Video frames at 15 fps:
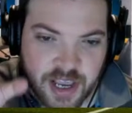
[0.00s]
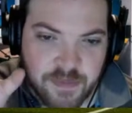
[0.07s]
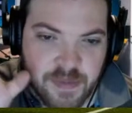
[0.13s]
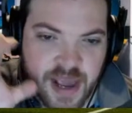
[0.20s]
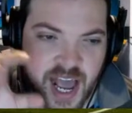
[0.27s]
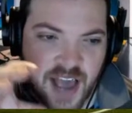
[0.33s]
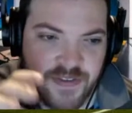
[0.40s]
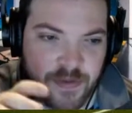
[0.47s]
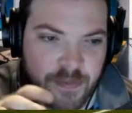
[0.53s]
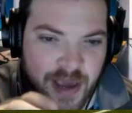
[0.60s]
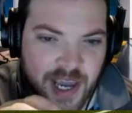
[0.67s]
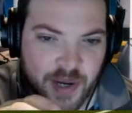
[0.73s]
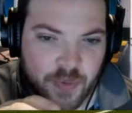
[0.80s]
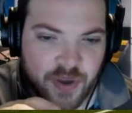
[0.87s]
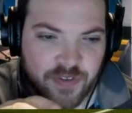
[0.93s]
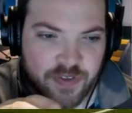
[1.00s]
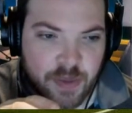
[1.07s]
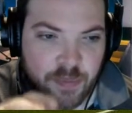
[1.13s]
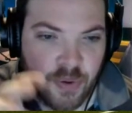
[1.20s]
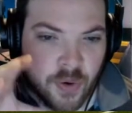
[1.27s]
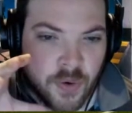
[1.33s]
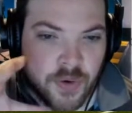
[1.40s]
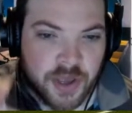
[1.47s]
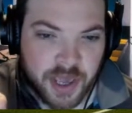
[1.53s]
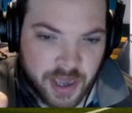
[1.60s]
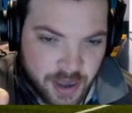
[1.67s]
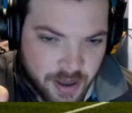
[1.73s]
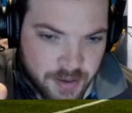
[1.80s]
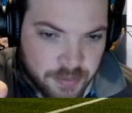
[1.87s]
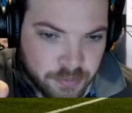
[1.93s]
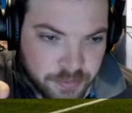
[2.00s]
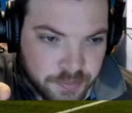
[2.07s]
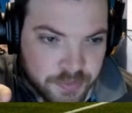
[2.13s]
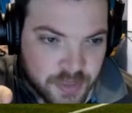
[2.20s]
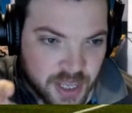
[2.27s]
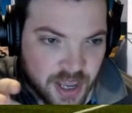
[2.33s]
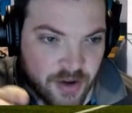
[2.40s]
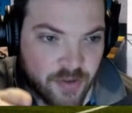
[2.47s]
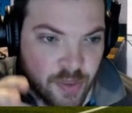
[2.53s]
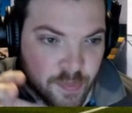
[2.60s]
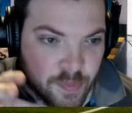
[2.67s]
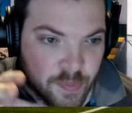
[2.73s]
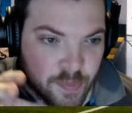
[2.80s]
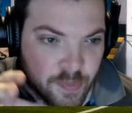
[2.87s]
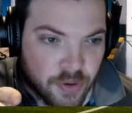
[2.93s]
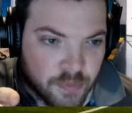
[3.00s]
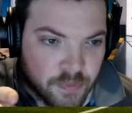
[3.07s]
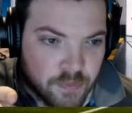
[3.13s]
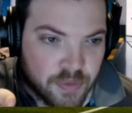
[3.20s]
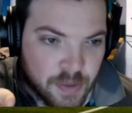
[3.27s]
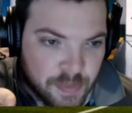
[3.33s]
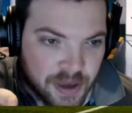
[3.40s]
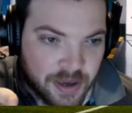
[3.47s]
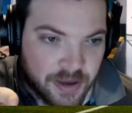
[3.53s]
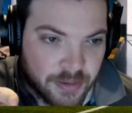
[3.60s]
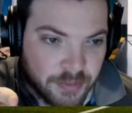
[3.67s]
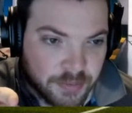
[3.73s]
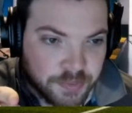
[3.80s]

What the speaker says: can be either made with the pork ear, the ear of the pork, the pig,